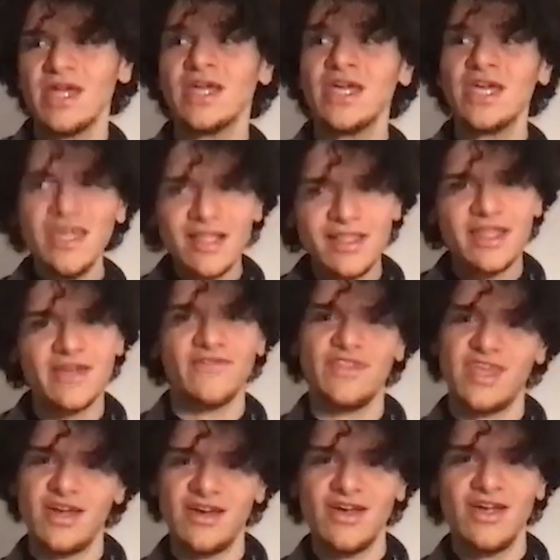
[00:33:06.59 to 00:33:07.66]
he lived
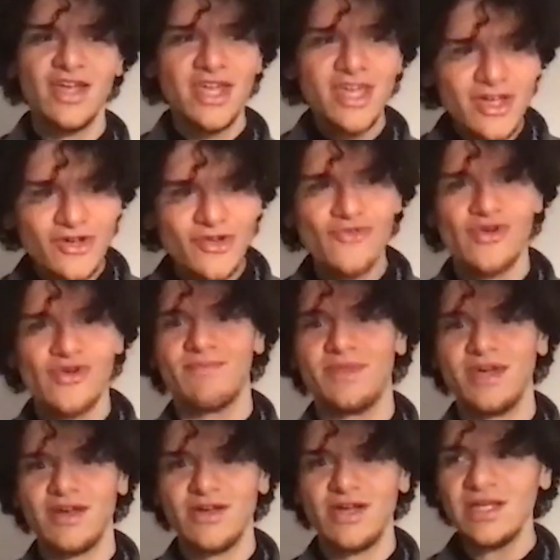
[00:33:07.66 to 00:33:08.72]
there, he grew up
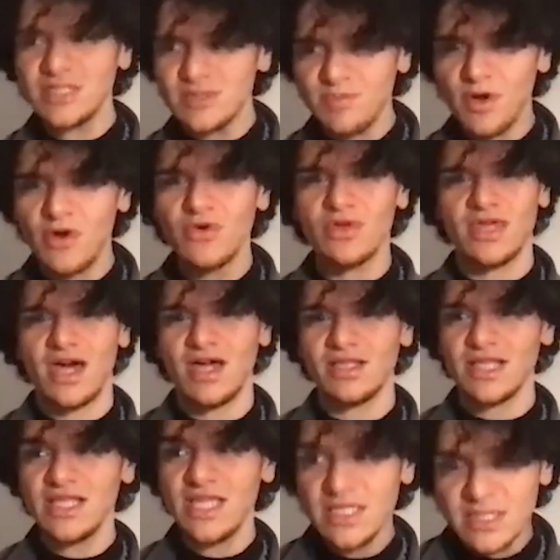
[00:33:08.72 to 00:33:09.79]
there, he spoke that,
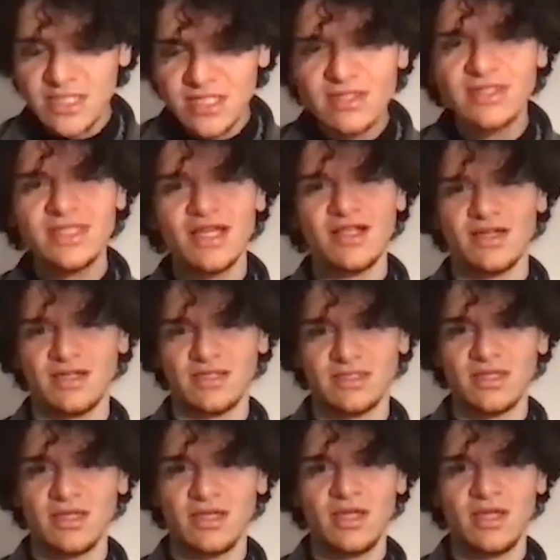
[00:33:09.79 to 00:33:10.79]
and he still did it.